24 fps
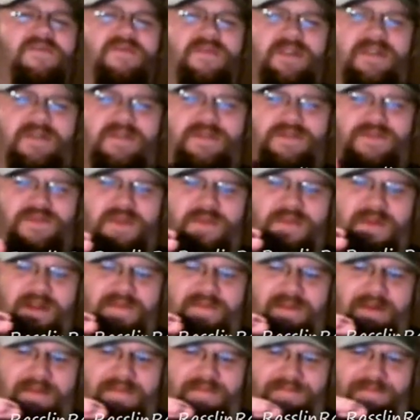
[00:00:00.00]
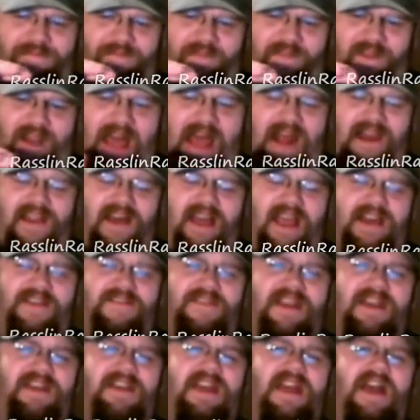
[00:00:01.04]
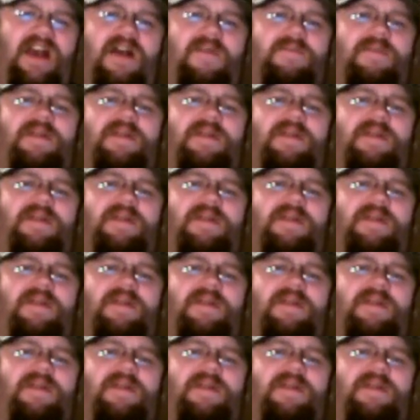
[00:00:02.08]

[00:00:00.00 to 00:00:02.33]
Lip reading: We're going through a bit of a flat line right now,